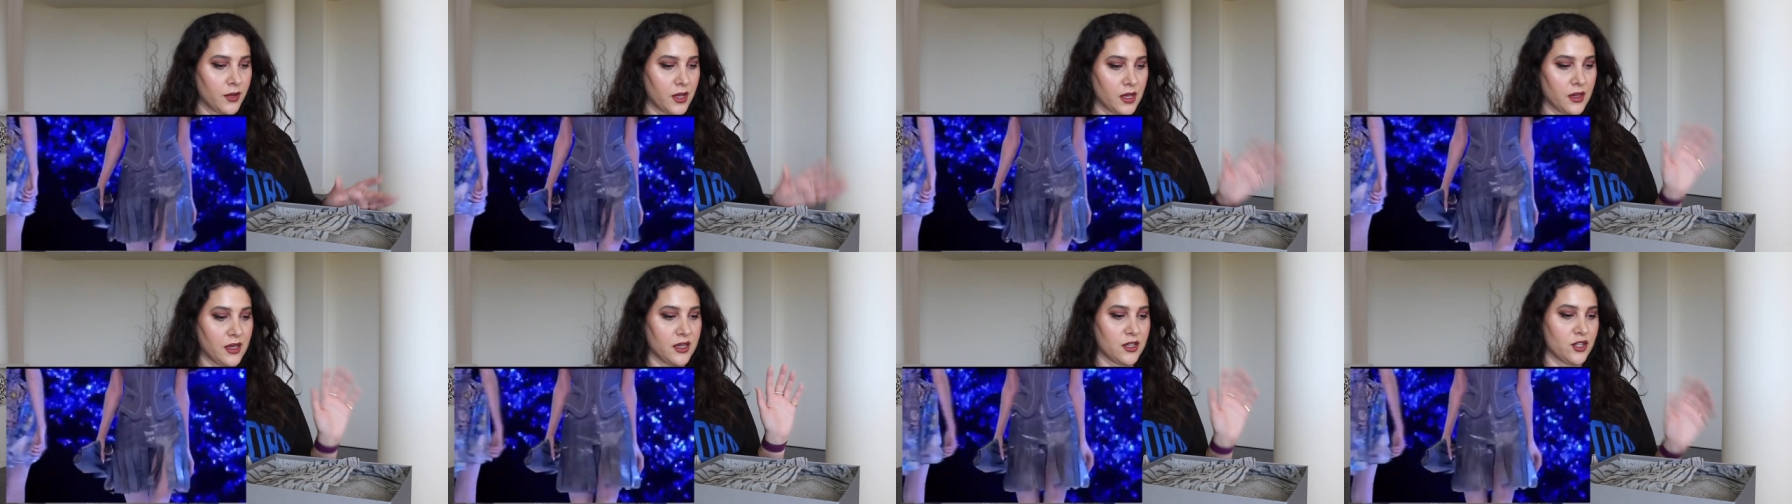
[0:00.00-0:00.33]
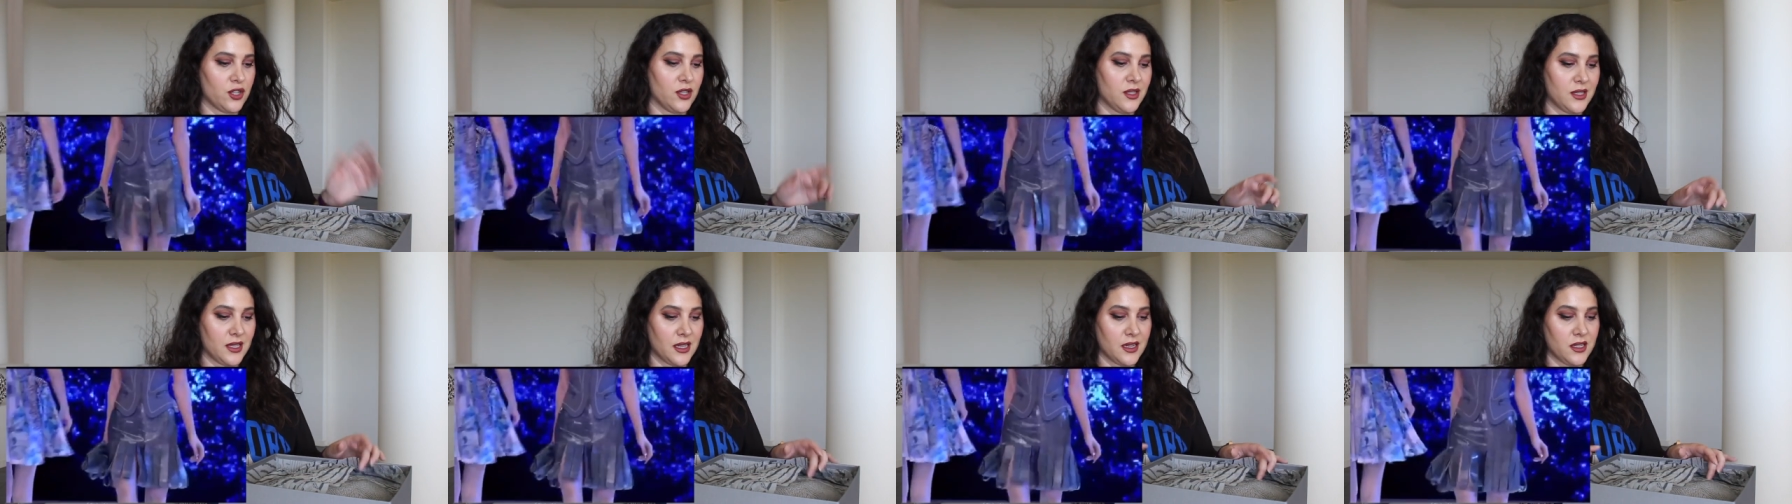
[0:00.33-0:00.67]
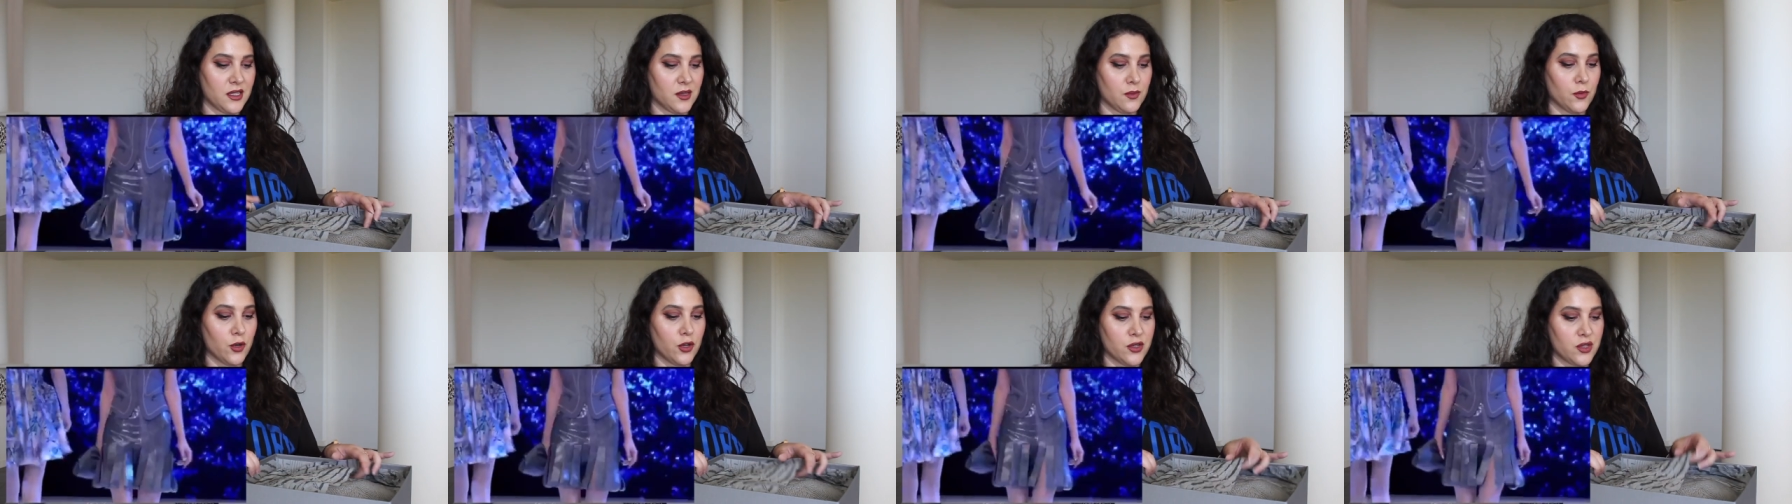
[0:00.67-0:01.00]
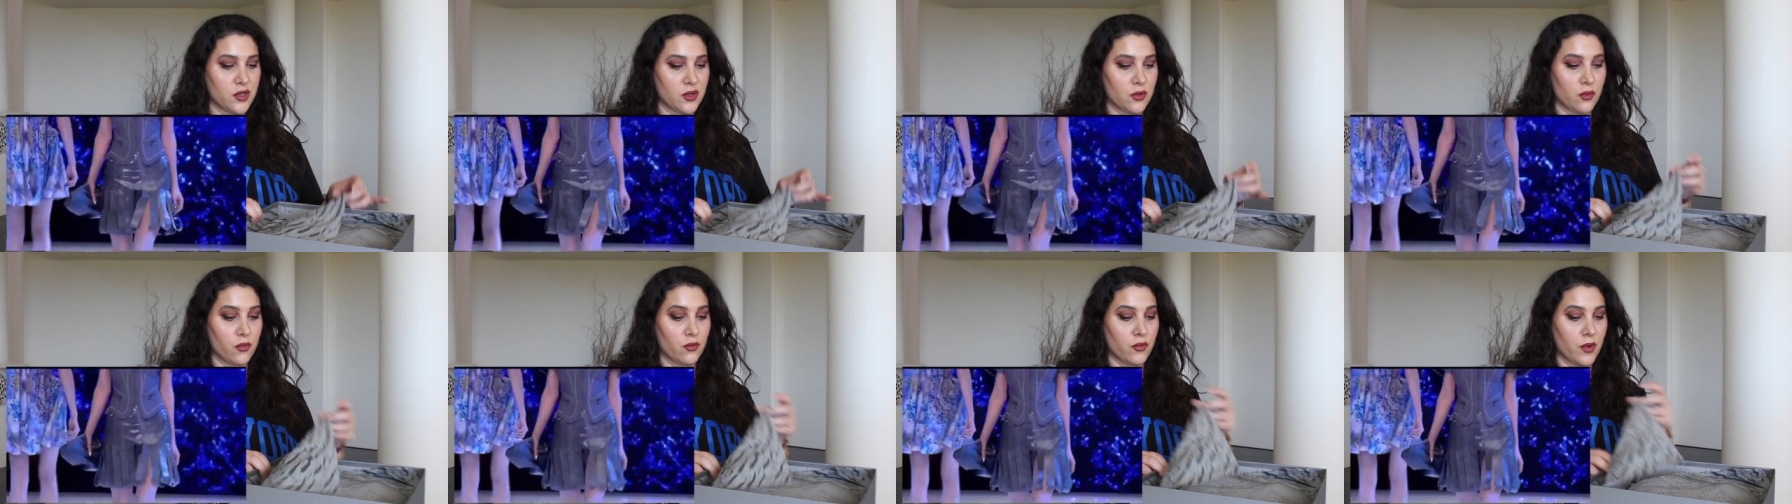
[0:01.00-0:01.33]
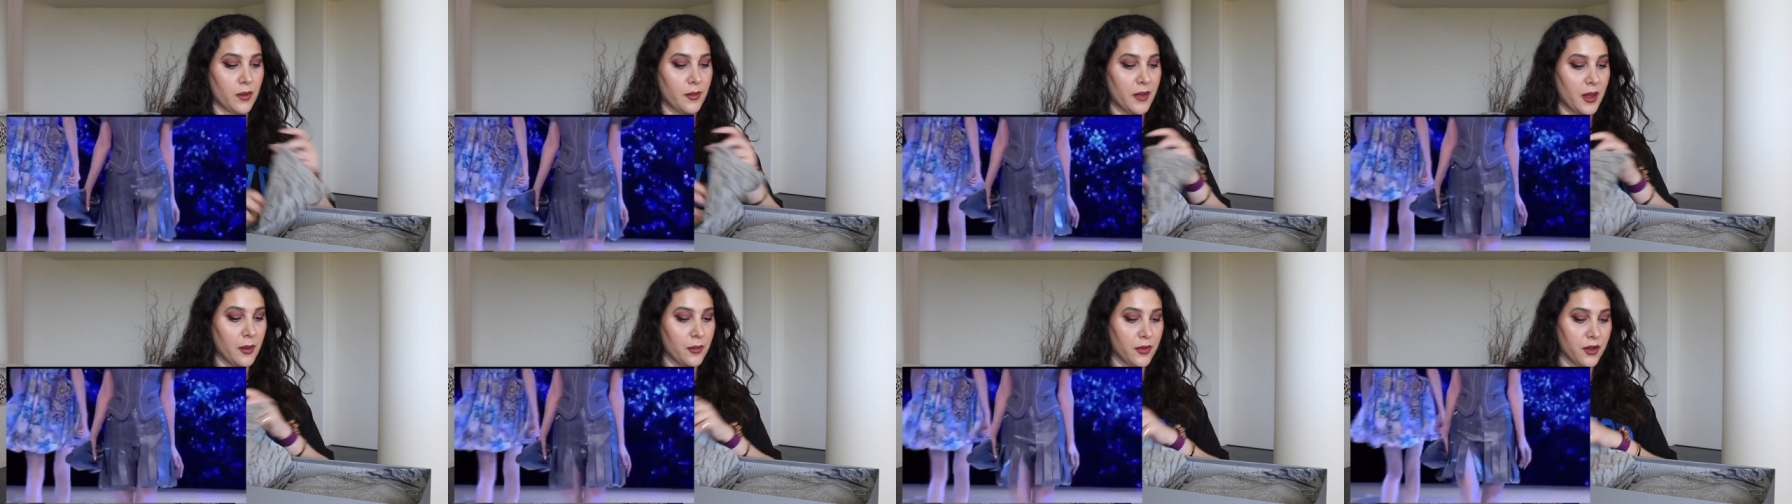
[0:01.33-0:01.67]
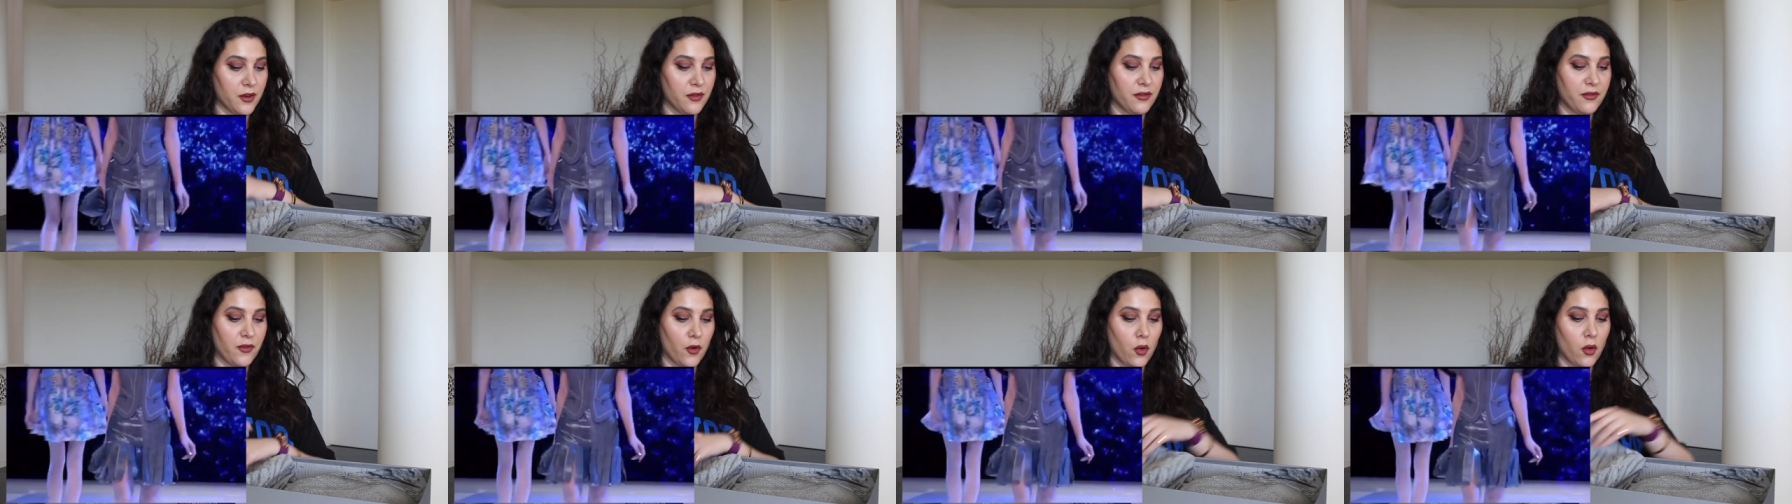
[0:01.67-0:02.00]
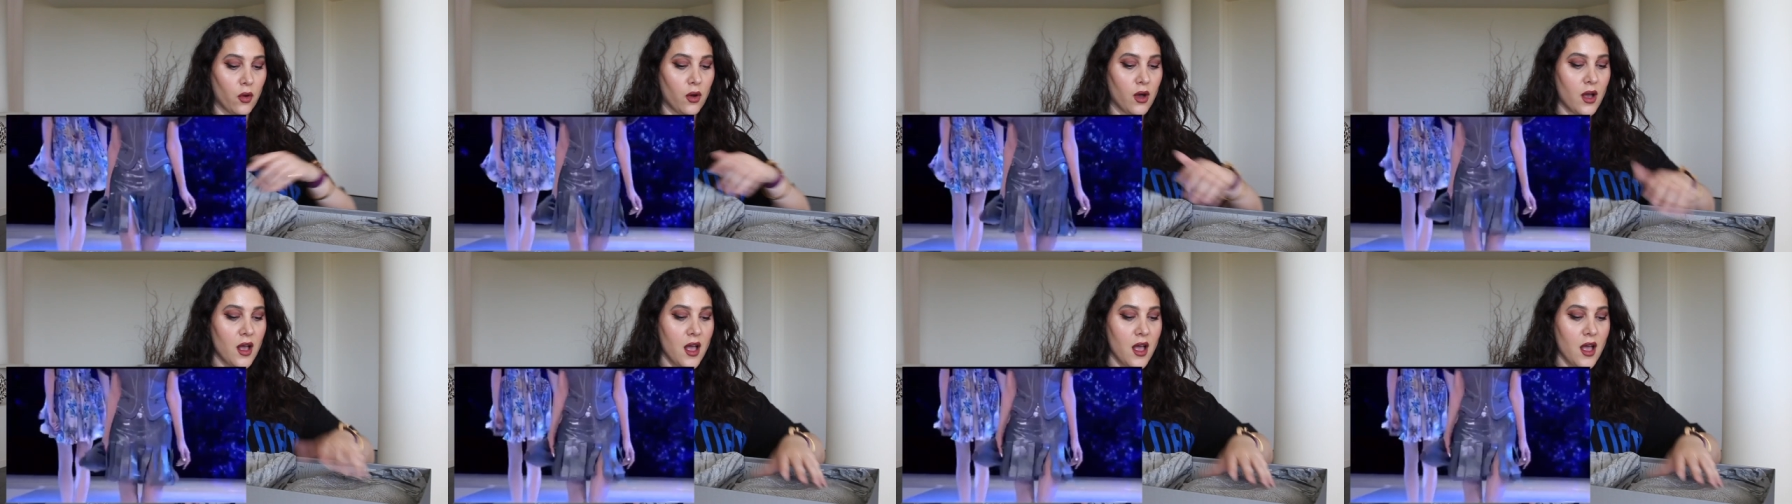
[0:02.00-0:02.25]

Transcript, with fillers: collections that he's most remembered for.